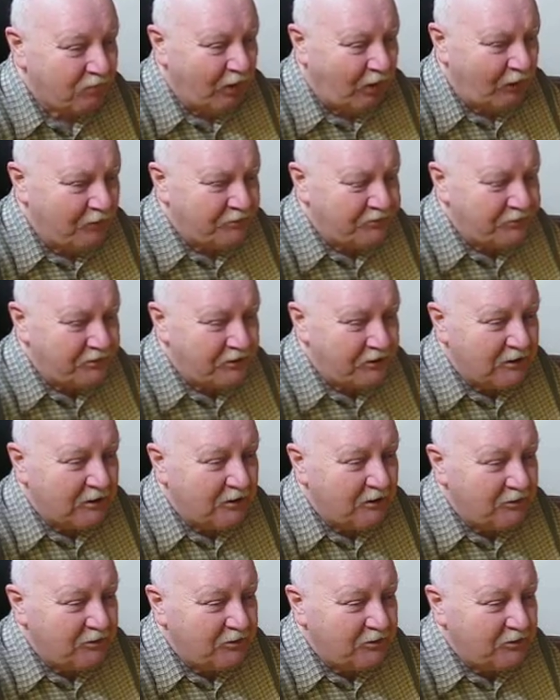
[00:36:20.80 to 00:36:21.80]
obviously
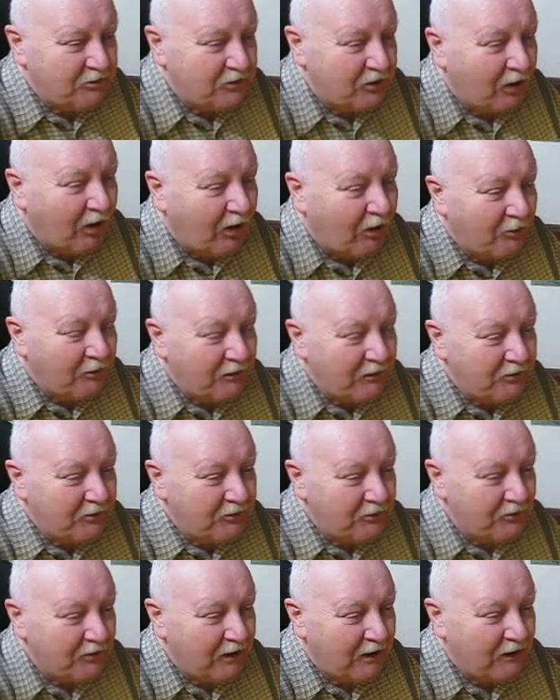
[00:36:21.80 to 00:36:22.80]
encourage you to
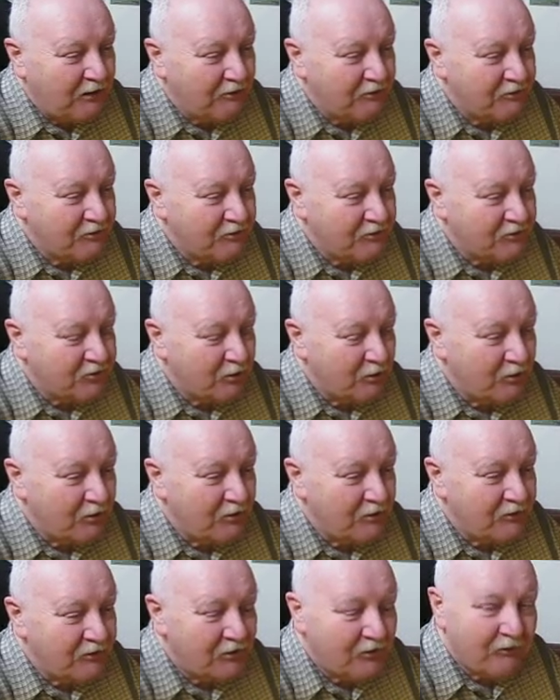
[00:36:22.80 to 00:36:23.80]
comment on any of the
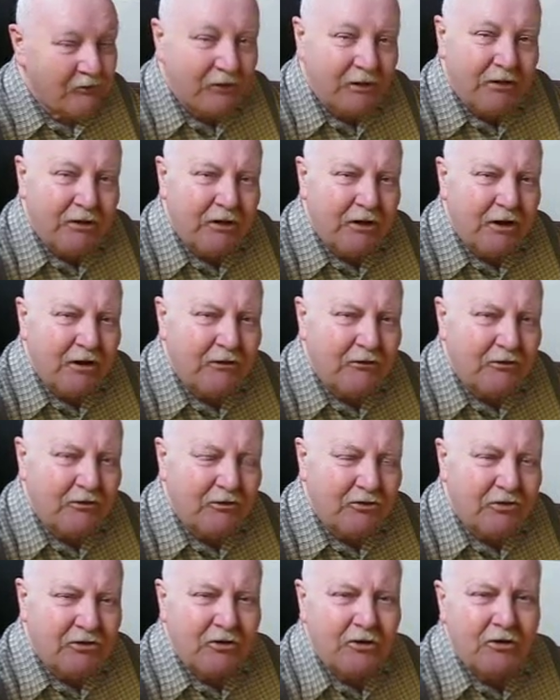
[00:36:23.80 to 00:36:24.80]
stories that are in there
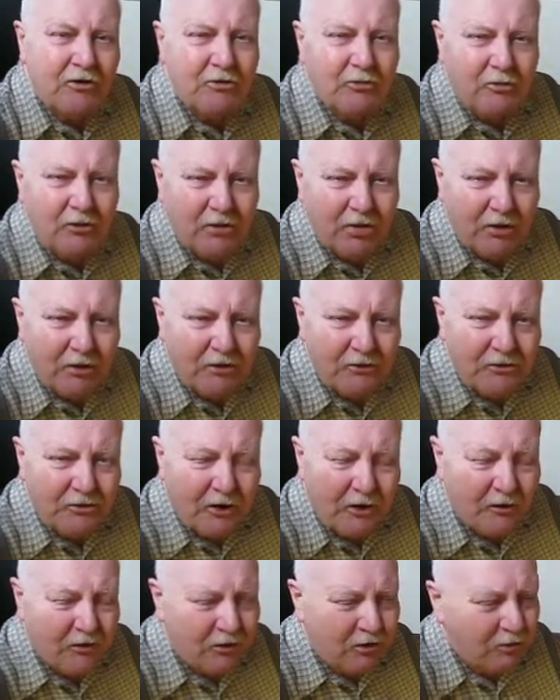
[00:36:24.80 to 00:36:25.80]
and share it with us,
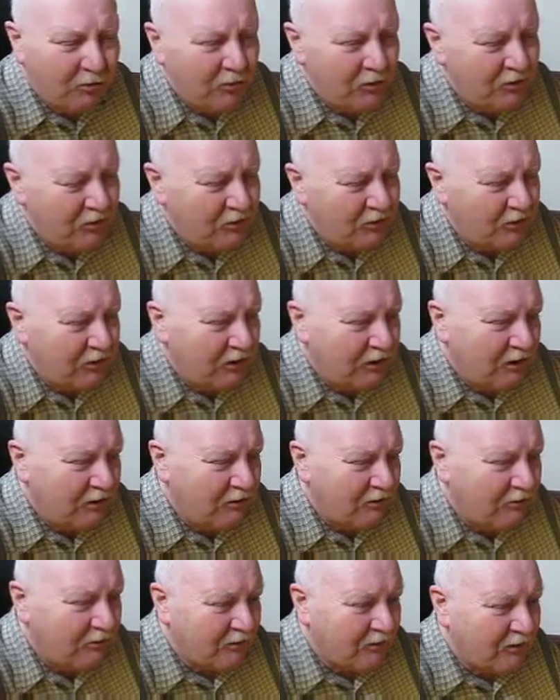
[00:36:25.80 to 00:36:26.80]
our community
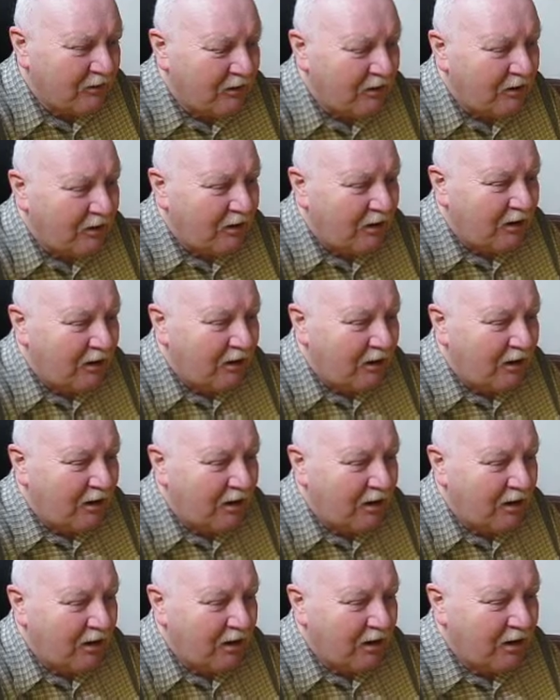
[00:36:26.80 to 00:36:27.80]
here. And
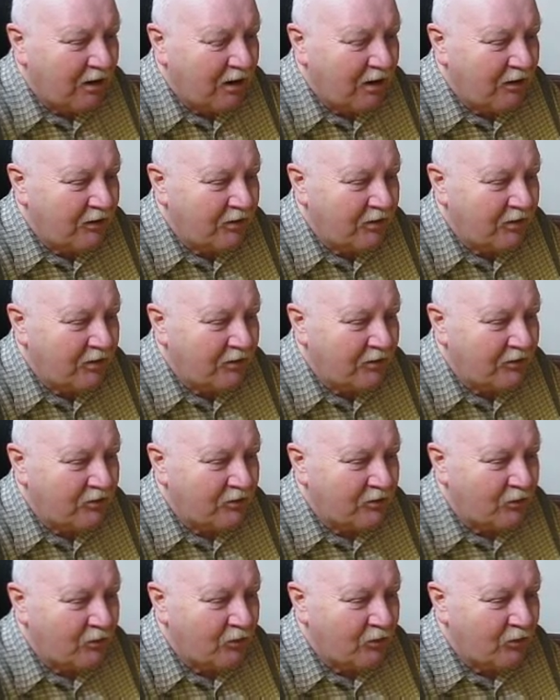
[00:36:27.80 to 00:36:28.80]
again,
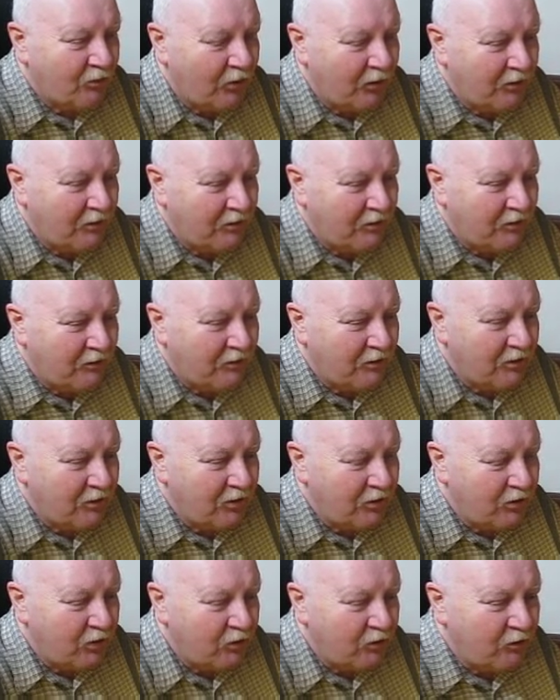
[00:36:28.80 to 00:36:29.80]
this will go up
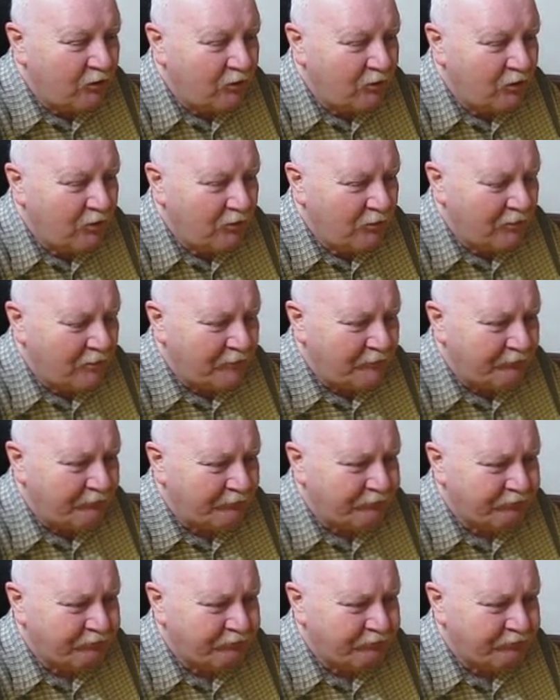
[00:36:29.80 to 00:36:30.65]
in the YouTube, and